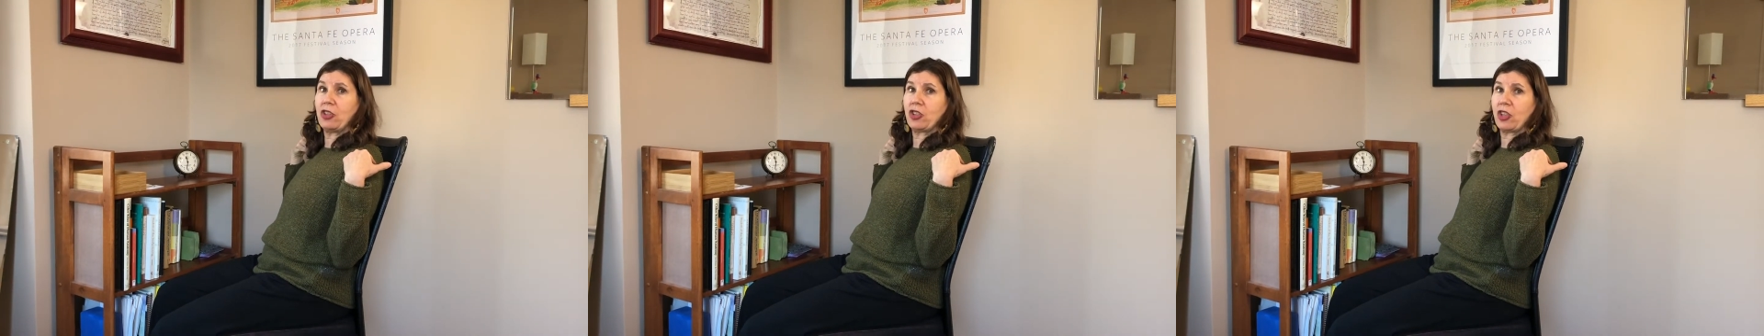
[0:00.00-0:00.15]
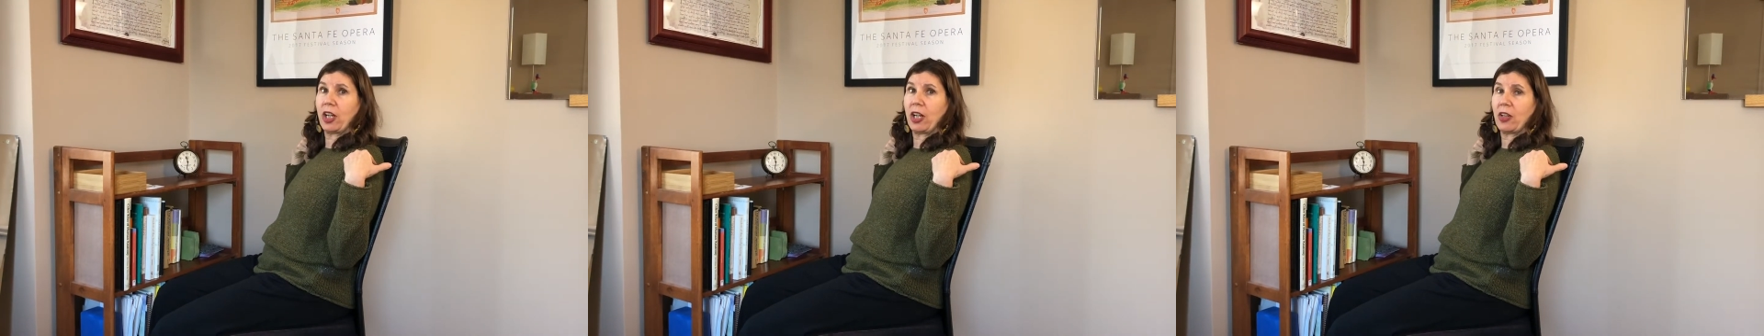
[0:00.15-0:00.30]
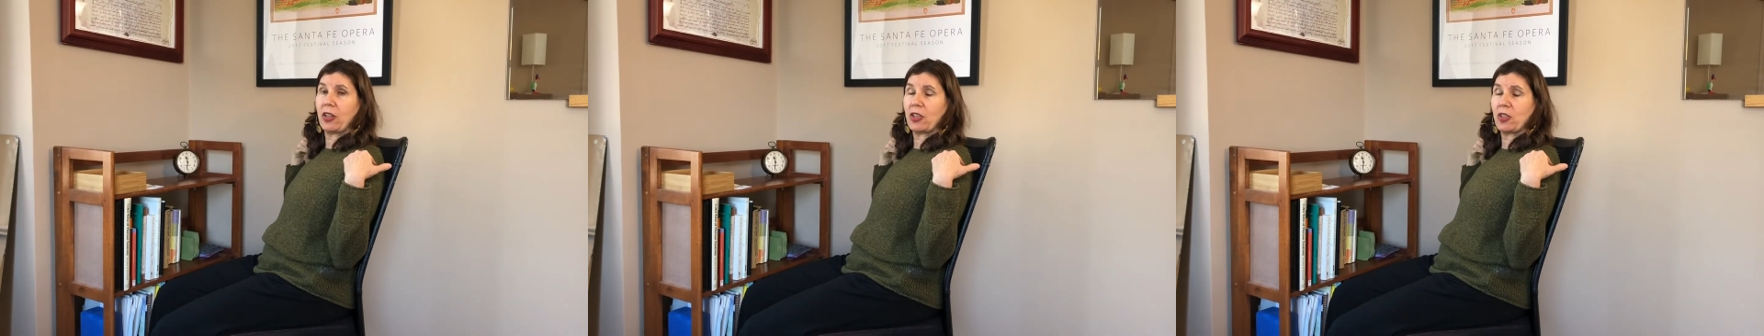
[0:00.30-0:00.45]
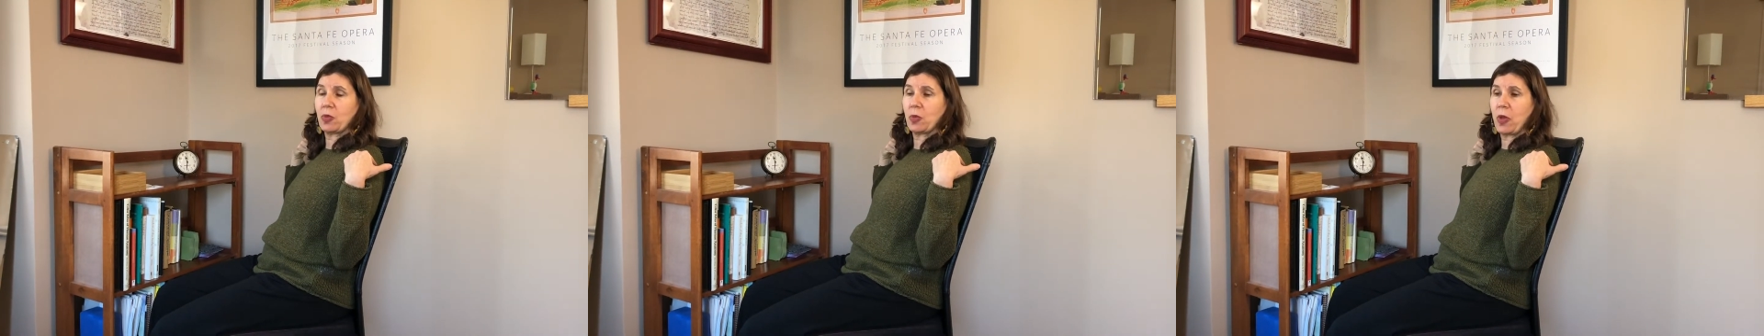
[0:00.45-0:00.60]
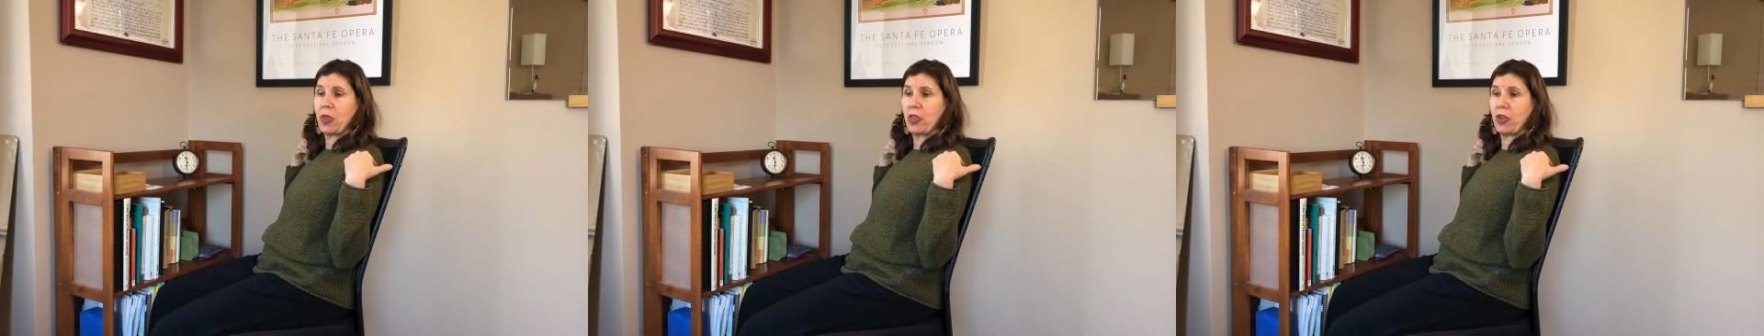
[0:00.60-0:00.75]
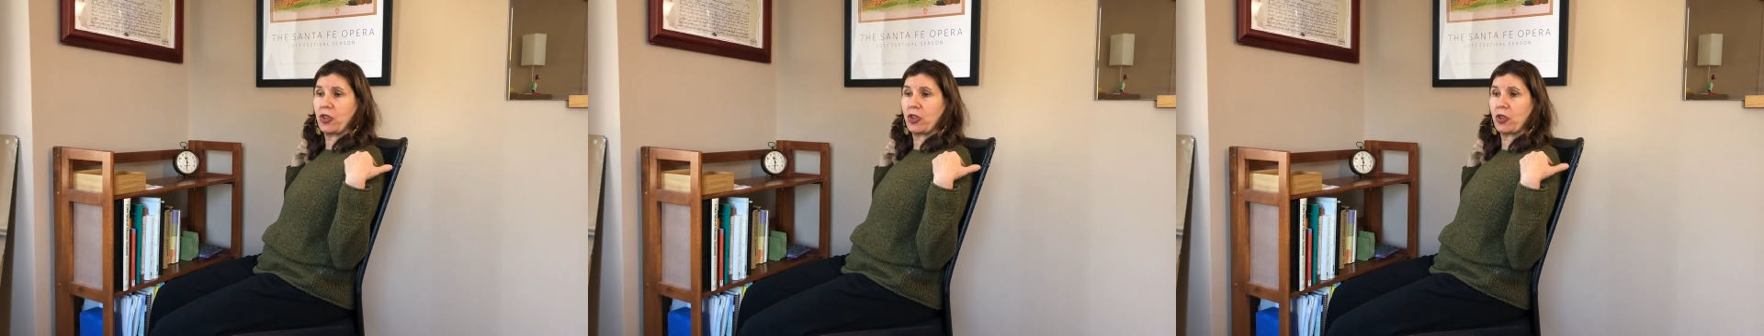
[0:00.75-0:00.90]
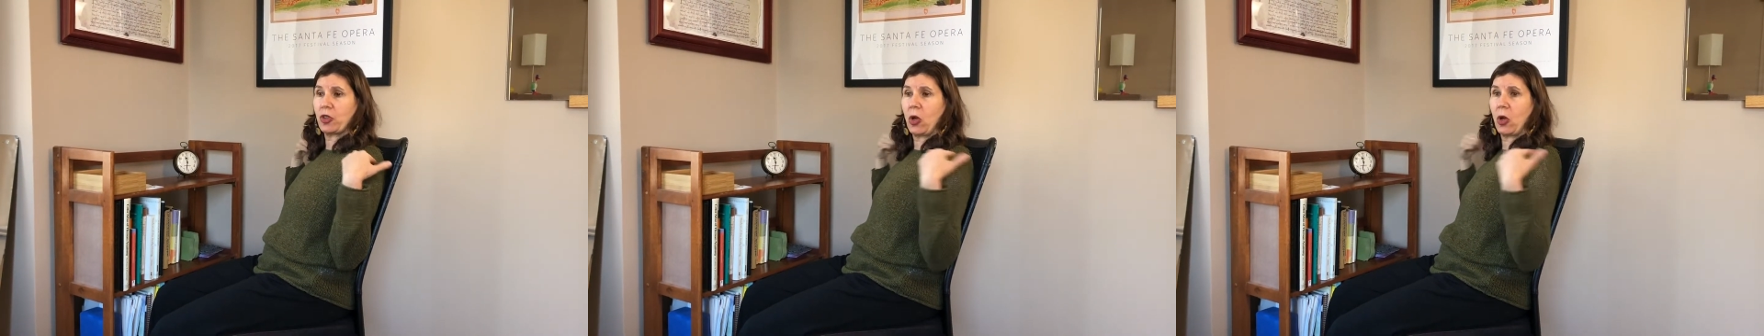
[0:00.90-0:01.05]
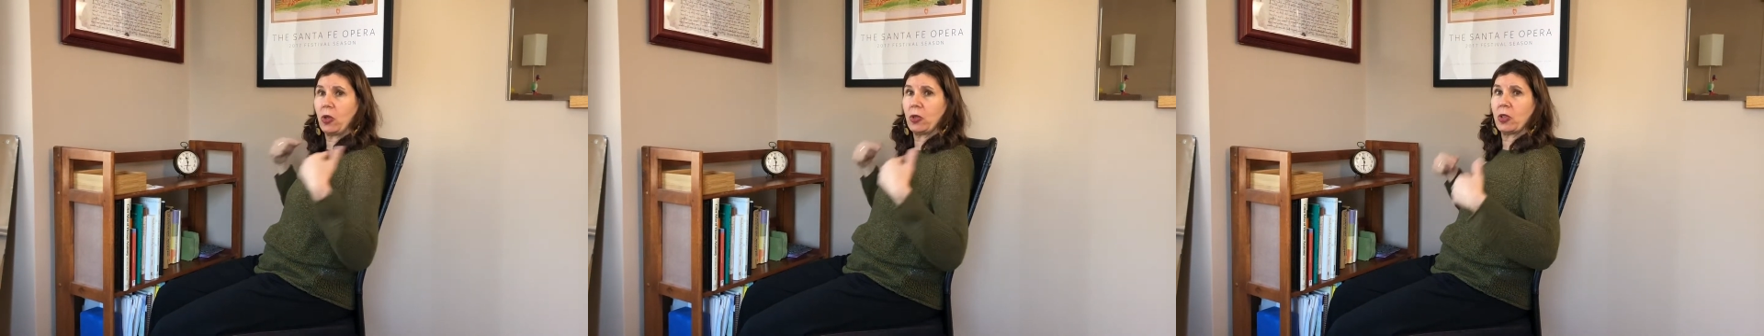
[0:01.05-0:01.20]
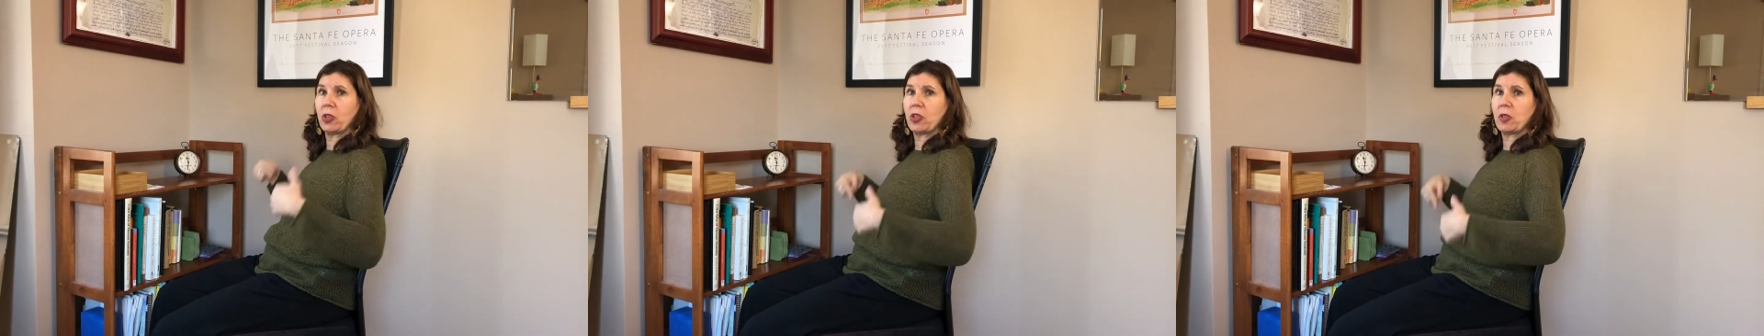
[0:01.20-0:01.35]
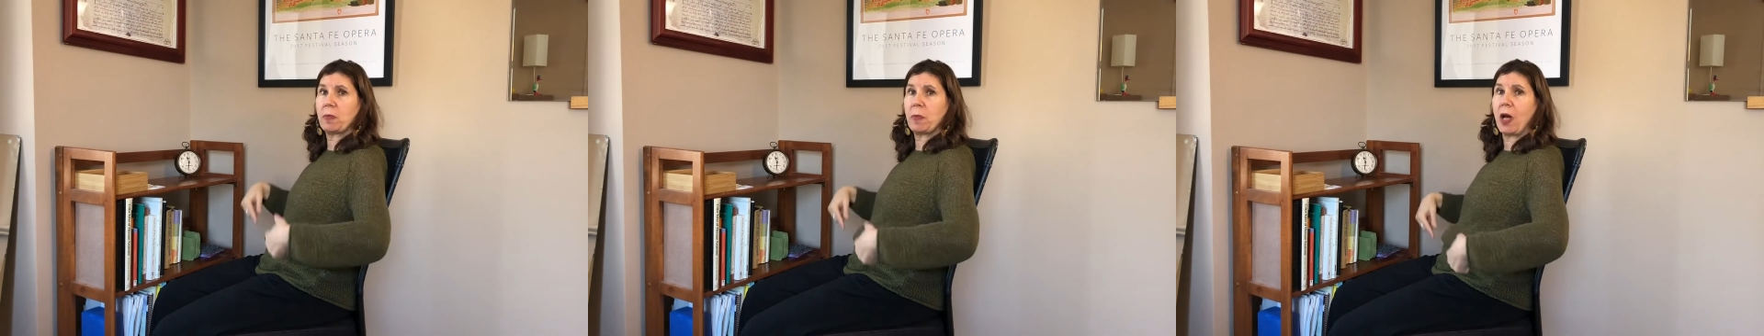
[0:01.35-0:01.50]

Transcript: chairs with the shoulders